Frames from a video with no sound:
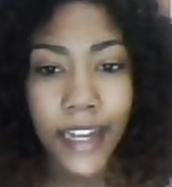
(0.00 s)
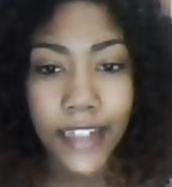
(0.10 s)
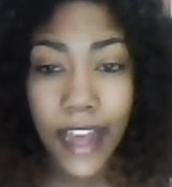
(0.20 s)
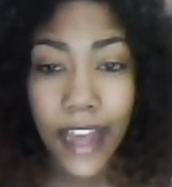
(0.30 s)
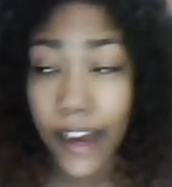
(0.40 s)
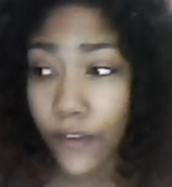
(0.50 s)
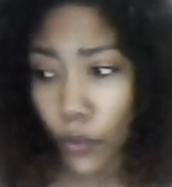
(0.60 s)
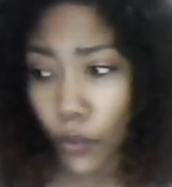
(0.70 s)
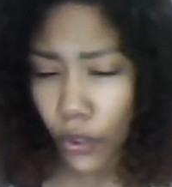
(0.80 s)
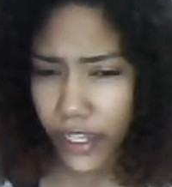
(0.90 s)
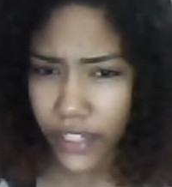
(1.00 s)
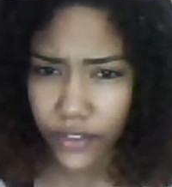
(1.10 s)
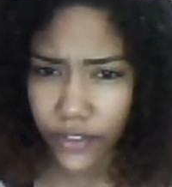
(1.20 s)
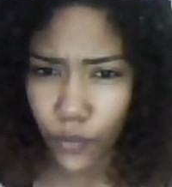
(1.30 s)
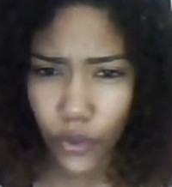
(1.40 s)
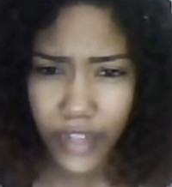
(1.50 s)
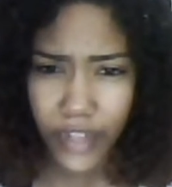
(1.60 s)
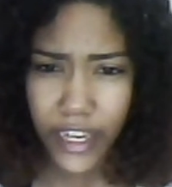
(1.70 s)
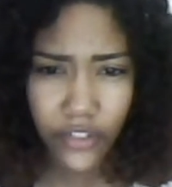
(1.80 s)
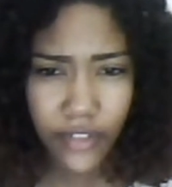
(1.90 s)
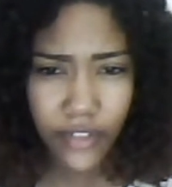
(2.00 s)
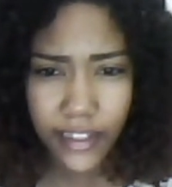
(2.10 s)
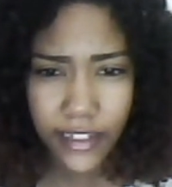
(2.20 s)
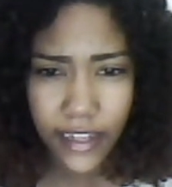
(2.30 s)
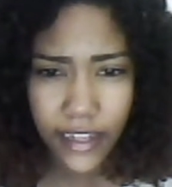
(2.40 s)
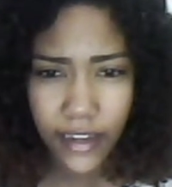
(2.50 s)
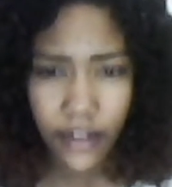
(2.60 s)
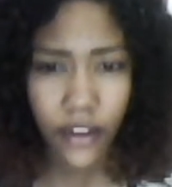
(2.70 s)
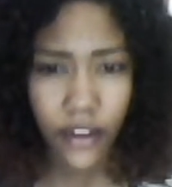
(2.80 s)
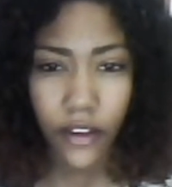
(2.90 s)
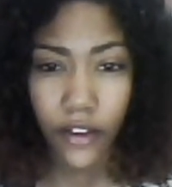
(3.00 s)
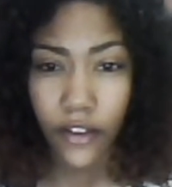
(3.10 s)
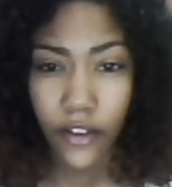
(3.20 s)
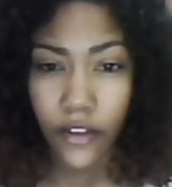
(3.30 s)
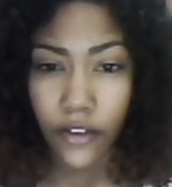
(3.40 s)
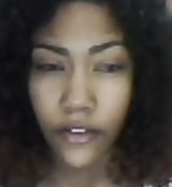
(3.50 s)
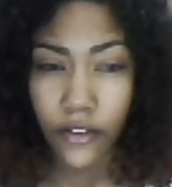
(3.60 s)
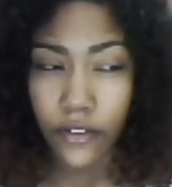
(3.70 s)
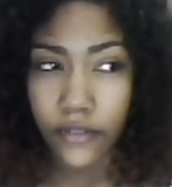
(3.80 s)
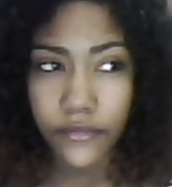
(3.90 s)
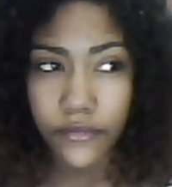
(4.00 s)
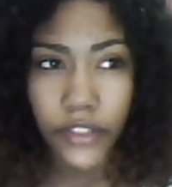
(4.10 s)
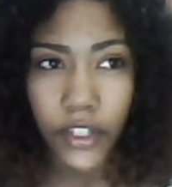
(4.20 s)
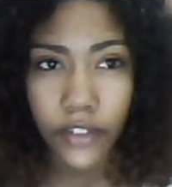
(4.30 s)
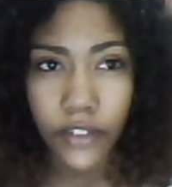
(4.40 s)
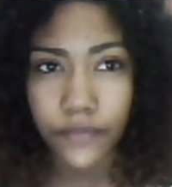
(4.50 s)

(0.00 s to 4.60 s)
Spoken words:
they have or what they're interested in, or, you know,